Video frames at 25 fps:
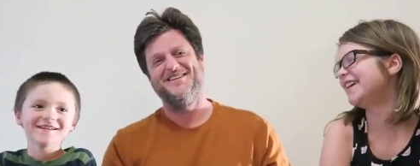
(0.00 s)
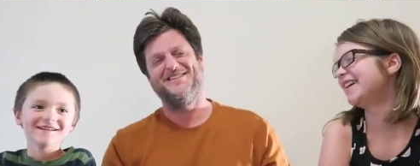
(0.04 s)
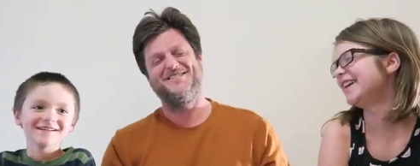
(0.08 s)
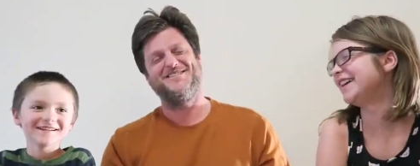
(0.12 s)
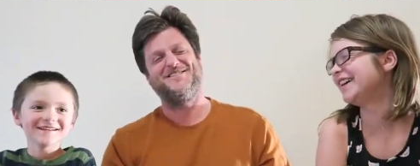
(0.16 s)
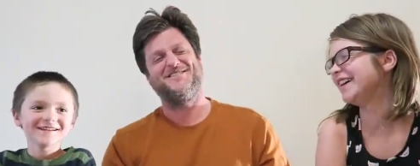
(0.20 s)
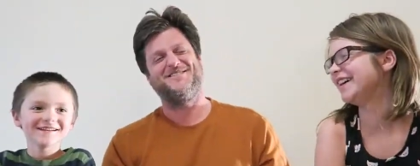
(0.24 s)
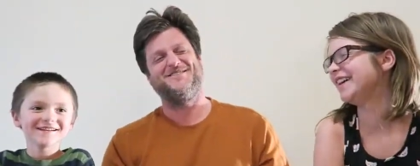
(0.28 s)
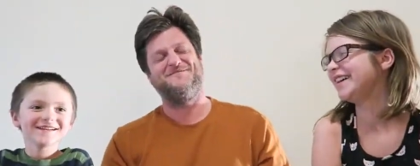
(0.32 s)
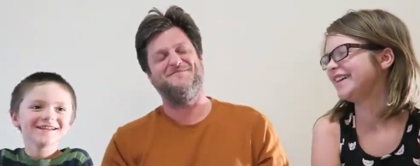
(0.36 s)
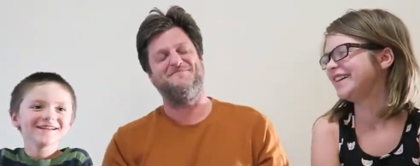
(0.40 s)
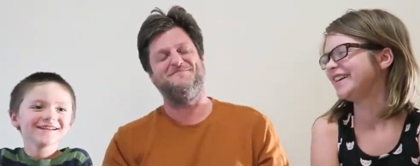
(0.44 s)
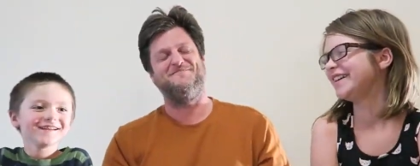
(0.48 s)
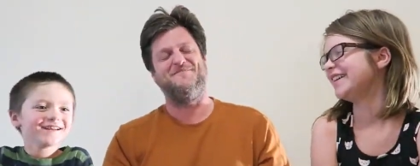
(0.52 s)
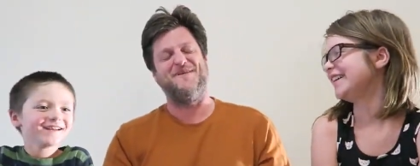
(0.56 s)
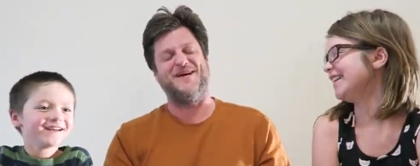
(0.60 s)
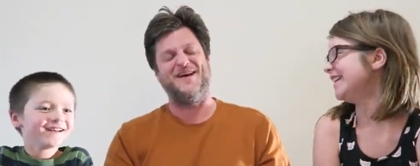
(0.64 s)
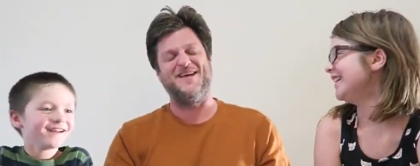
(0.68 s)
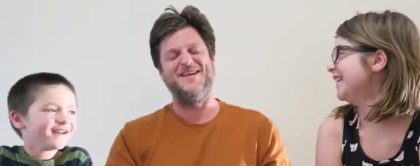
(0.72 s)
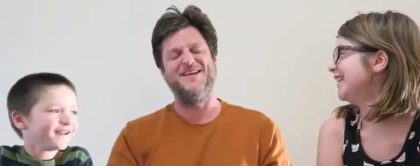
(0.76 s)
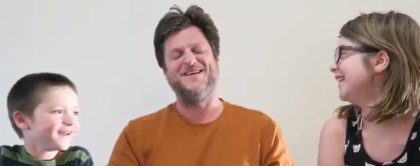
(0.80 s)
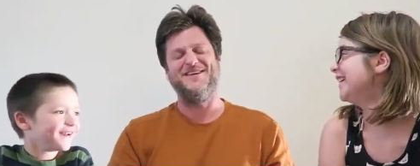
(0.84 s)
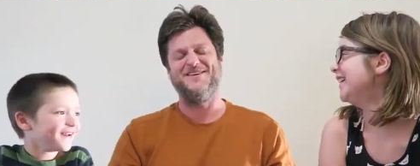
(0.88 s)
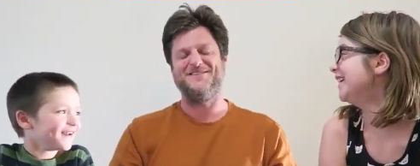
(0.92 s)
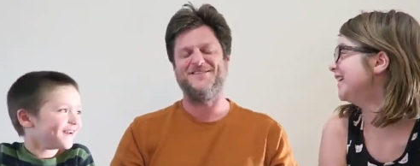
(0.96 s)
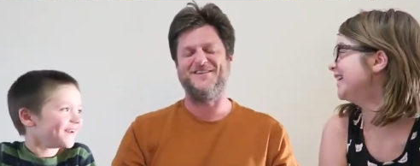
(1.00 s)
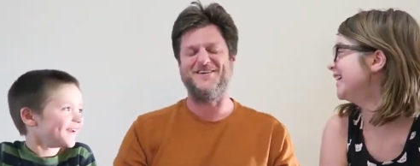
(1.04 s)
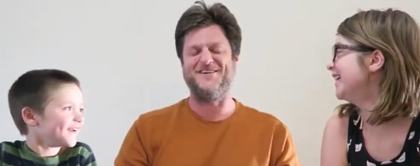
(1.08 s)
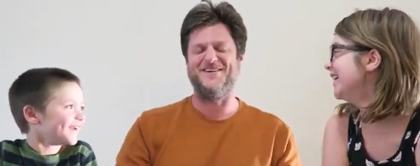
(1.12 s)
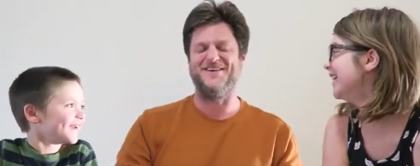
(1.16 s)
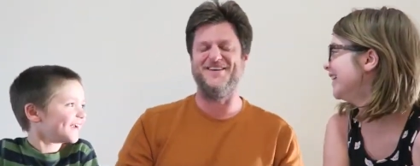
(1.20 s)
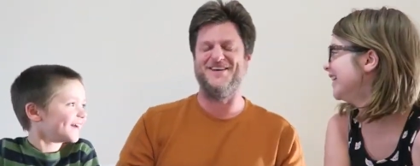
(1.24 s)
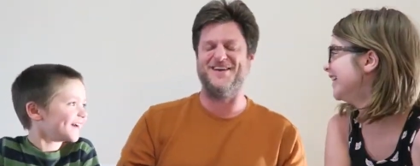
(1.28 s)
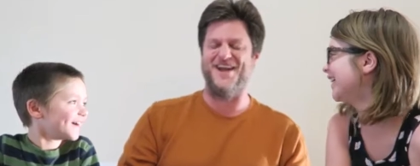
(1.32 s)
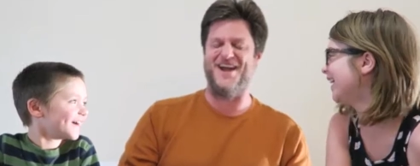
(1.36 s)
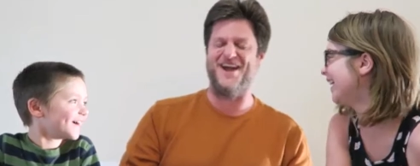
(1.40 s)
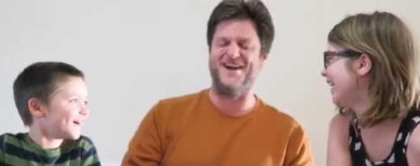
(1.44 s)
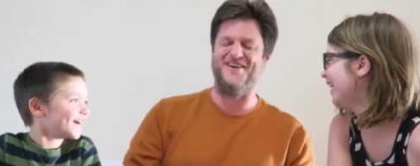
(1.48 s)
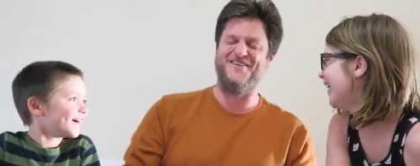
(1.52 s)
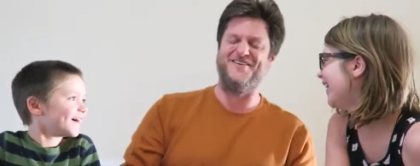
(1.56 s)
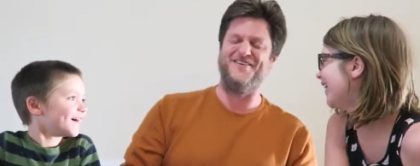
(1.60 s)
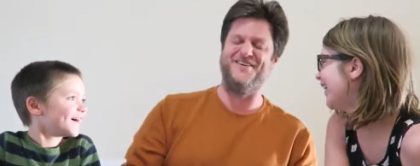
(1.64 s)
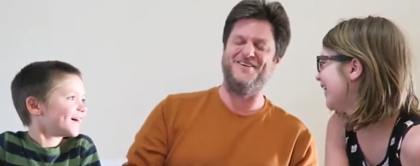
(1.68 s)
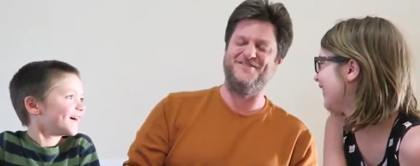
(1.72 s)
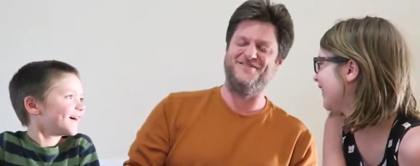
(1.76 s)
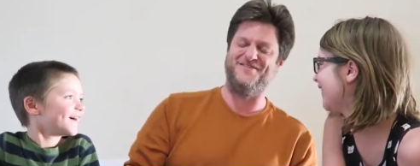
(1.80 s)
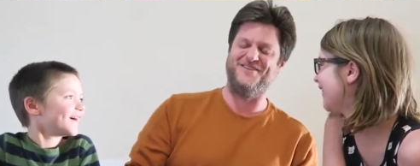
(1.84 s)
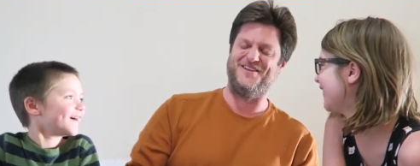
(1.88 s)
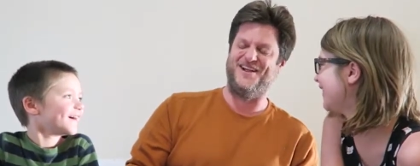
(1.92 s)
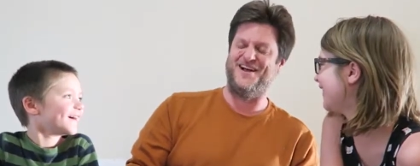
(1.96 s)
Speaker 1: Spin for an
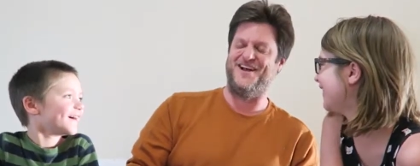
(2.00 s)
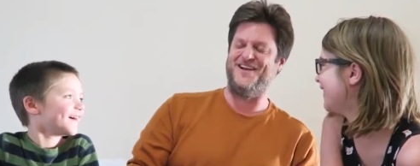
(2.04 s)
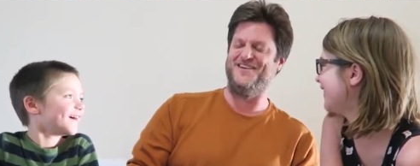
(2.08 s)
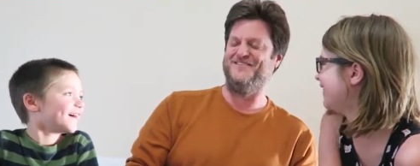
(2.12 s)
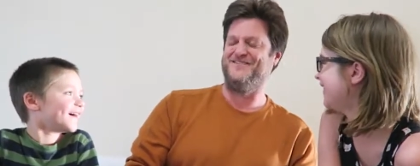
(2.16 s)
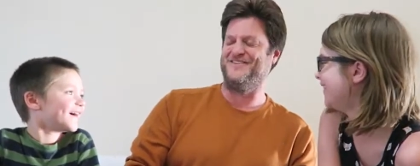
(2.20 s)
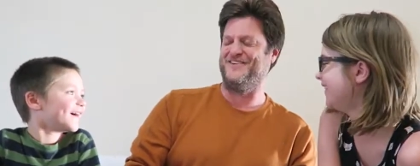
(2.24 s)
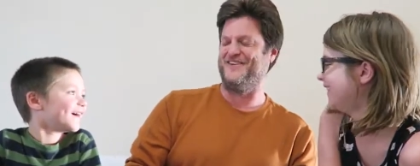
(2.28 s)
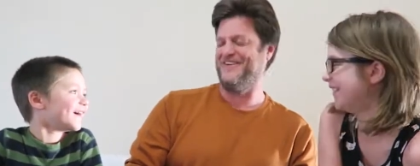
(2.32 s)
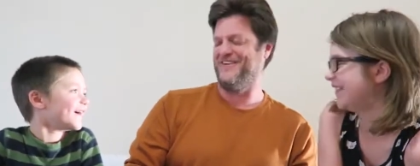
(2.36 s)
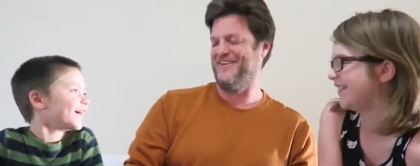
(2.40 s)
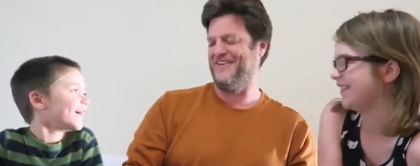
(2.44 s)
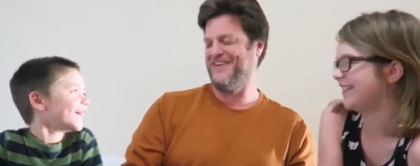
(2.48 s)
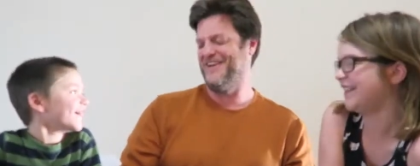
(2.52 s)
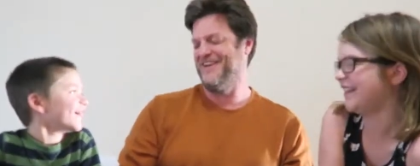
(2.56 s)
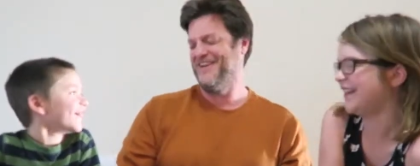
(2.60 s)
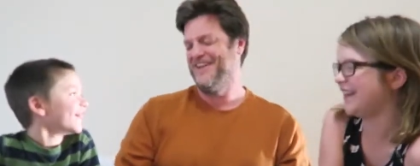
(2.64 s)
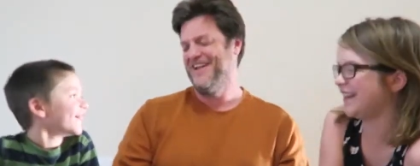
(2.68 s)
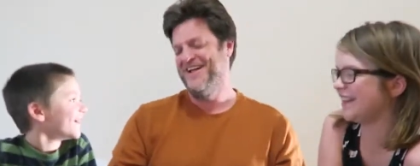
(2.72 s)
hour blindfolded.